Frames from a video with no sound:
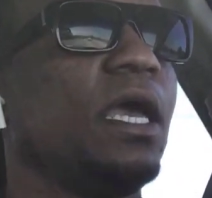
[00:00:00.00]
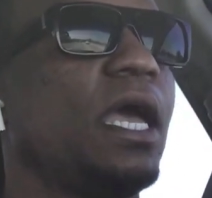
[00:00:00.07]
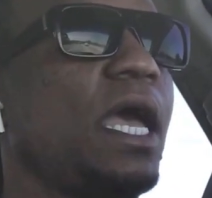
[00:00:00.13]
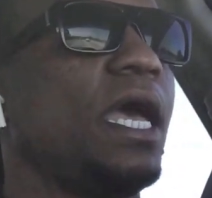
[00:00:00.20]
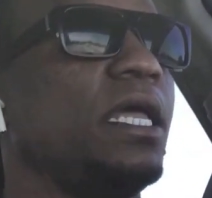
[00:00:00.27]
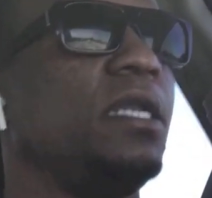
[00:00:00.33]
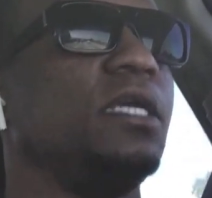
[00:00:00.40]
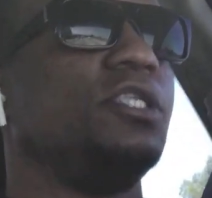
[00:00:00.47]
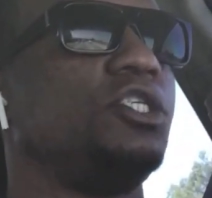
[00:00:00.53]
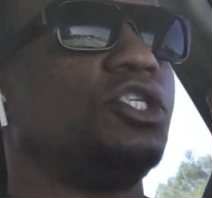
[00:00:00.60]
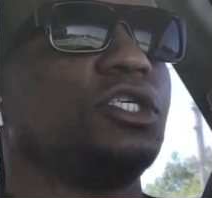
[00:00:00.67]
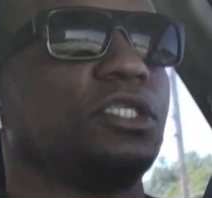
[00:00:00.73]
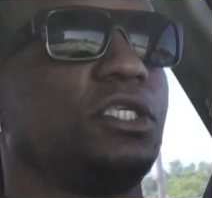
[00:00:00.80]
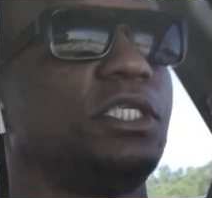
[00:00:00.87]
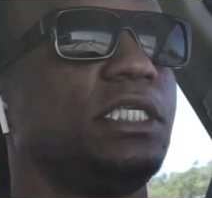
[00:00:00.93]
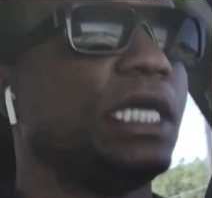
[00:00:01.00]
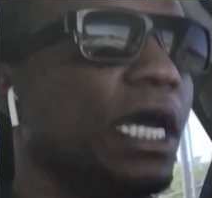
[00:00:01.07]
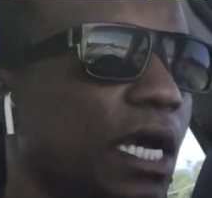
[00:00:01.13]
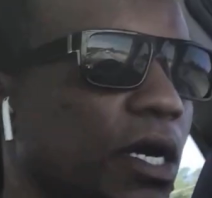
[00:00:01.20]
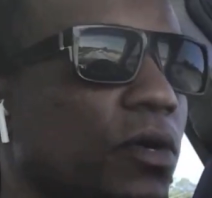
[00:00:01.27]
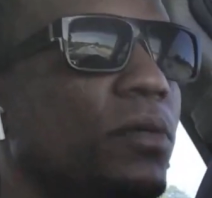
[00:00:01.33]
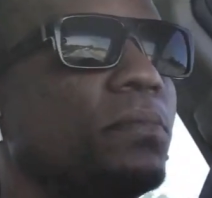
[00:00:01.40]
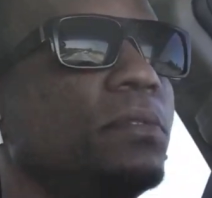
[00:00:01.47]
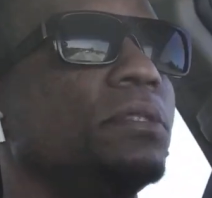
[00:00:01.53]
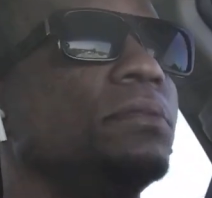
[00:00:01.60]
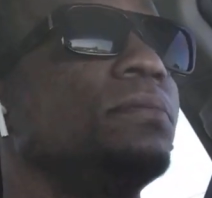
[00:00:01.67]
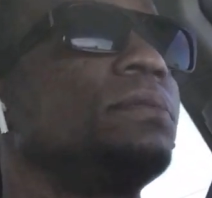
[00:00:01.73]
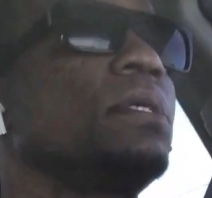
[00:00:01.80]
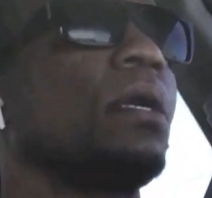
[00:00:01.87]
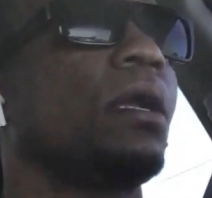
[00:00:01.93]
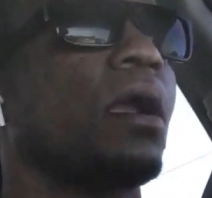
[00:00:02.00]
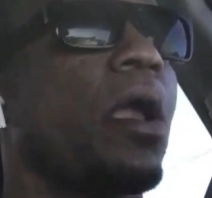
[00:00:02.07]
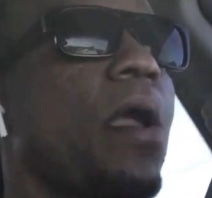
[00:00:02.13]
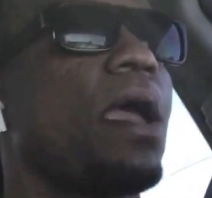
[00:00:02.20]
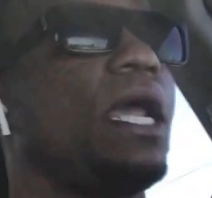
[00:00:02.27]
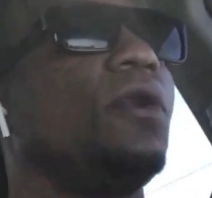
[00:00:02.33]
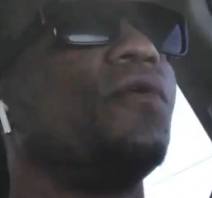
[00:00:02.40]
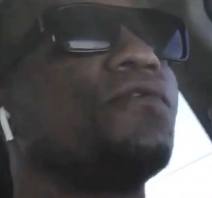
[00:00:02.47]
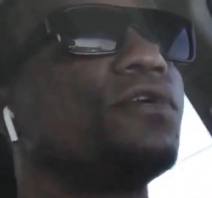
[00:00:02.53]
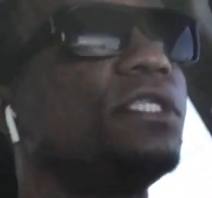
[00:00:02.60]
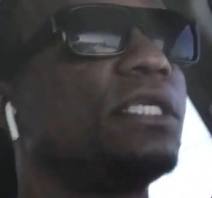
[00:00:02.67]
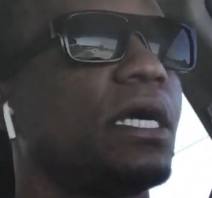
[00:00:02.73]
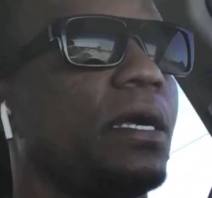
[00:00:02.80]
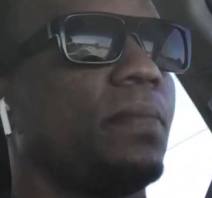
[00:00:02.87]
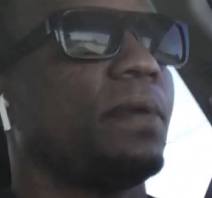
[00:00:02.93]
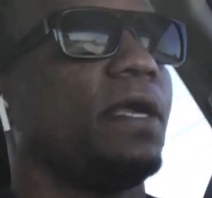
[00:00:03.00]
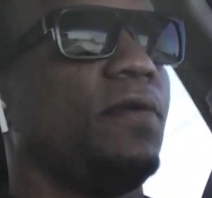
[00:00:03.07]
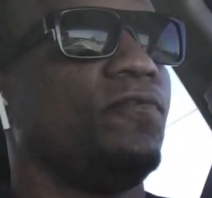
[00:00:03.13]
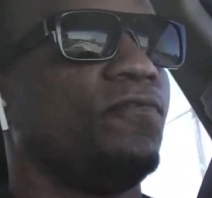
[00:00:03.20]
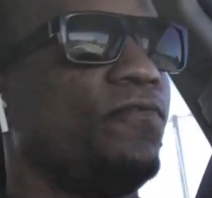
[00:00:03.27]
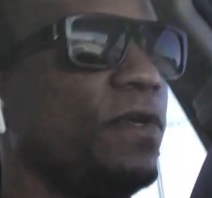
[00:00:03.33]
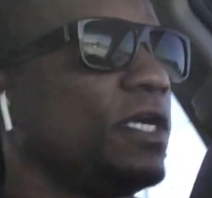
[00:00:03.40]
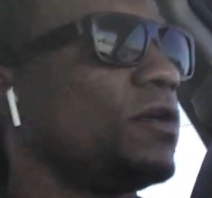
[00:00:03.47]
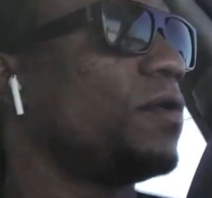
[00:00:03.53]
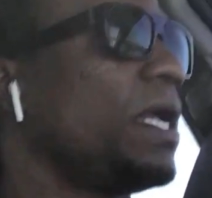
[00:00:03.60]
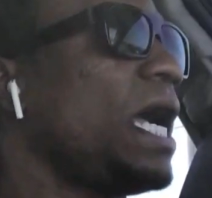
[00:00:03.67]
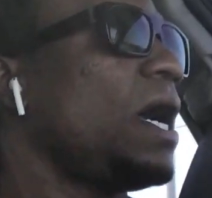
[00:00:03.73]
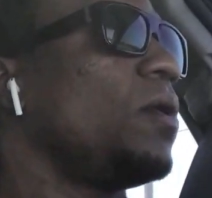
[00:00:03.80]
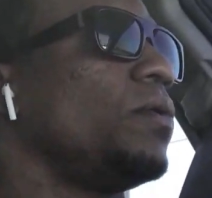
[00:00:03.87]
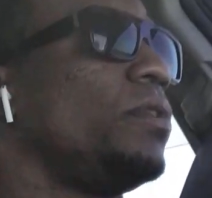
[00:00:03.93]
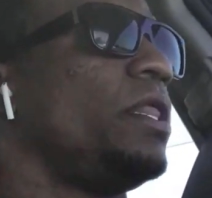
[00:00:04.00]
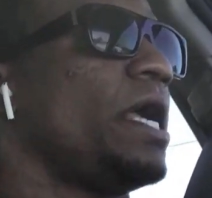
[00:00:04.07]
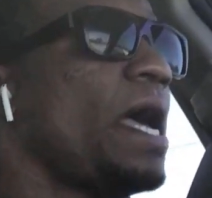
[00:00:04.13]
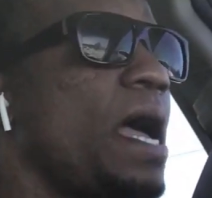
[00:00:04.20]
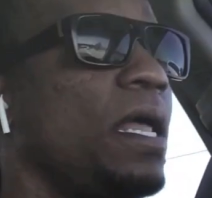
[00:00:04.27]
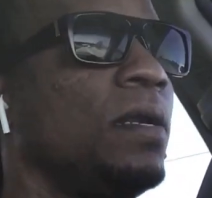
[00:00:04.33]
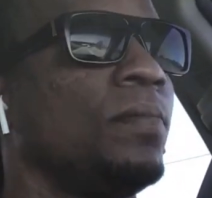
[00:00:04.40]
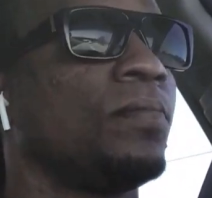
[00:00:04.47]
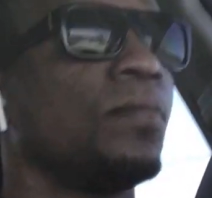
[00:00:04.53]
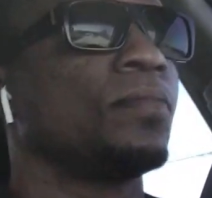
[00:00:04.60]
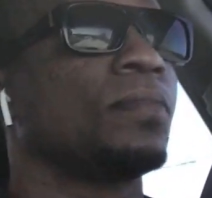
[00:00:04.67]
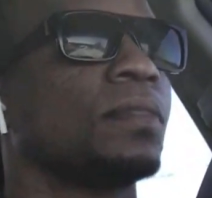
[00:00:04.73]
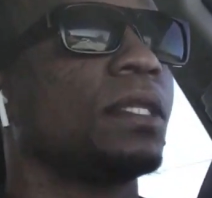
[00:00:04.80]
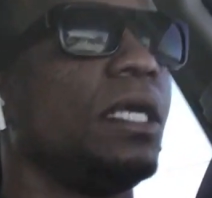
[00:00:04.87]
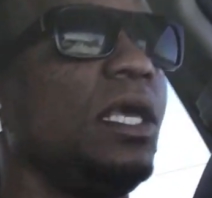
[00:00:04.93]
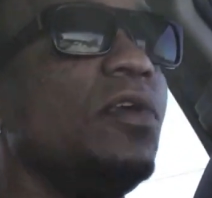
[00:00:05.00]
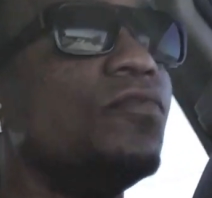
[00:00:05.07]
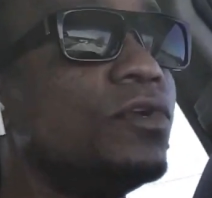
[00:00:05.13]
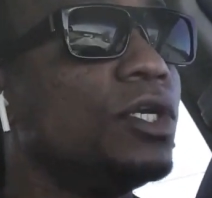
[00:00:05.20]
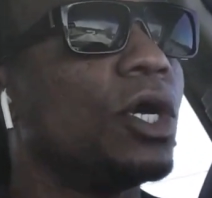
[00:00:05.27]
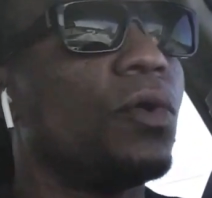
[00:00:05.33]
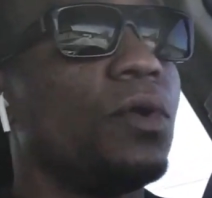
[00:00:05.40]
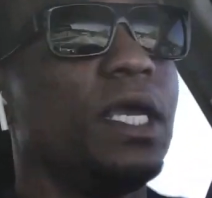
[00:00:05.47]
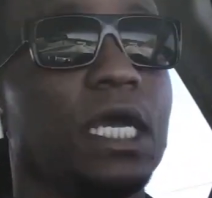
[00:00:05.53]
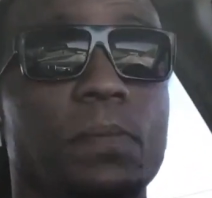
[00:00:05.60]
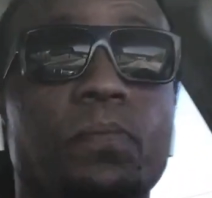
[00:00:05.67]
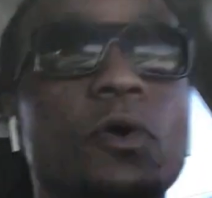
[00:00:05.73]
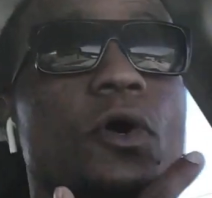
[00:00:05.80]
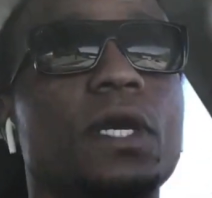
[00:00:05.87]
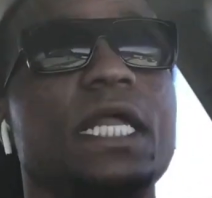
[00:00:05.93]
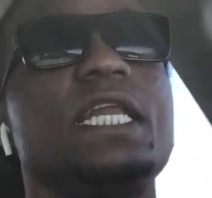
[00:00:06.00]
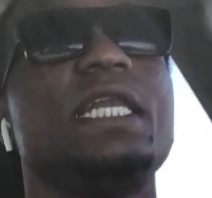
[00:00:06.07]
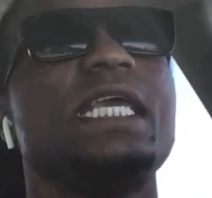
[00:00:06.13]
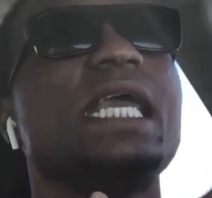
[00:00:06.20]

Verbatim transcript: and it's just terrible. And over time, I figured out that even though he had put in the